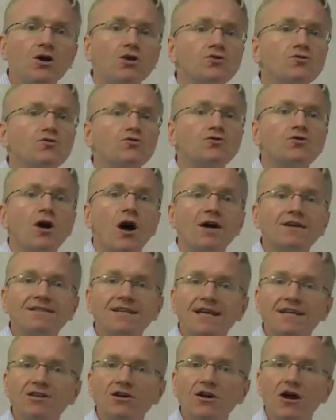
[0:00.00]
Do not
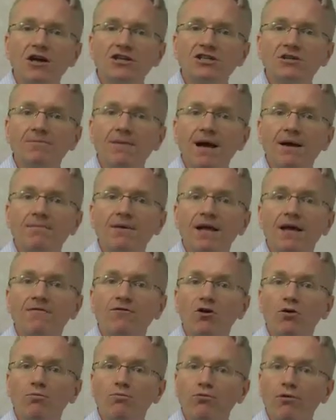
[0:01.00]
take denosumab if
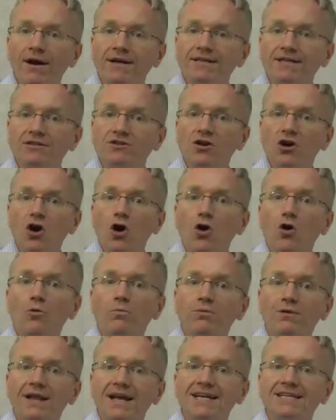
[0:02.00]
you're pregnant or
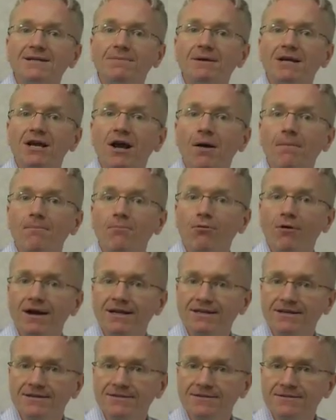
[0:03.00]
plan to become
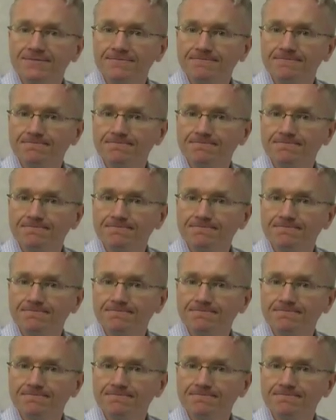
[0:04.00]
pregnant.